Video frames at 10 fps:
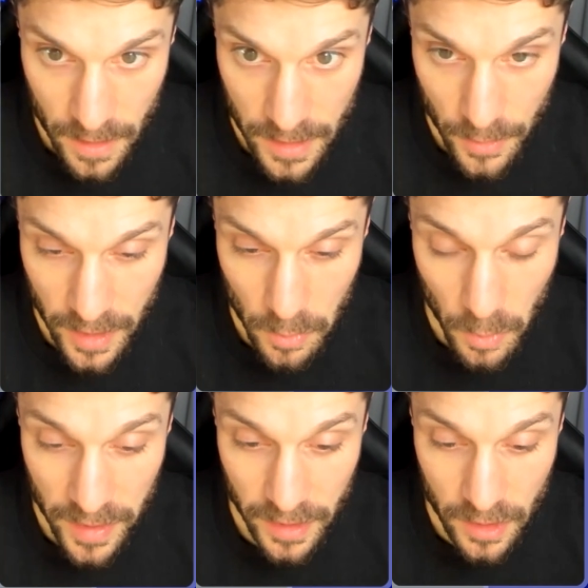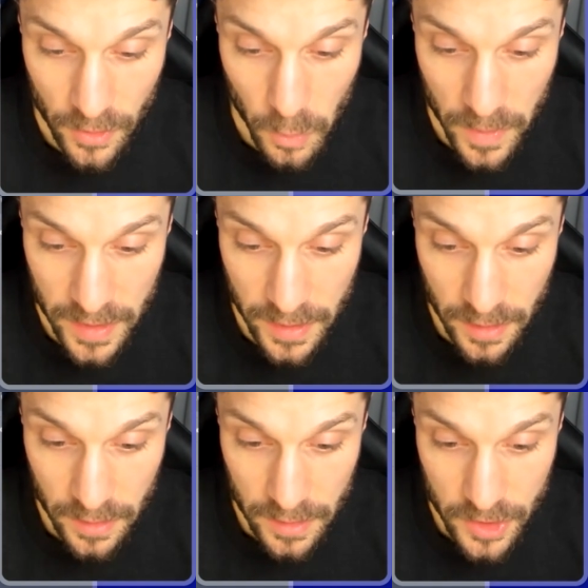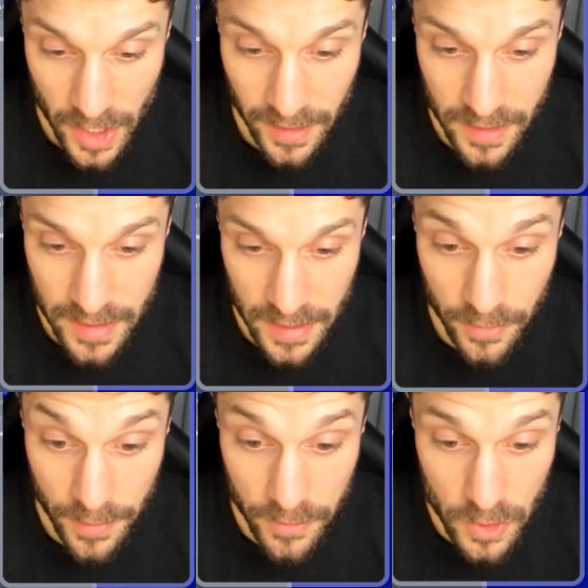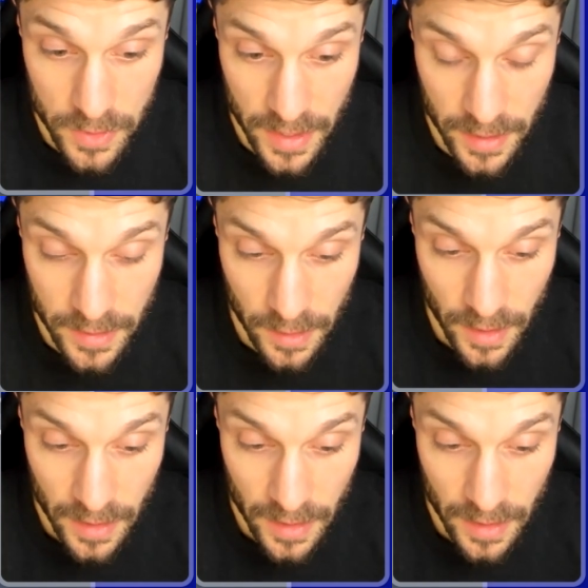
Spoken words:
And now again, we're waiting another week, checking to see if they've used it.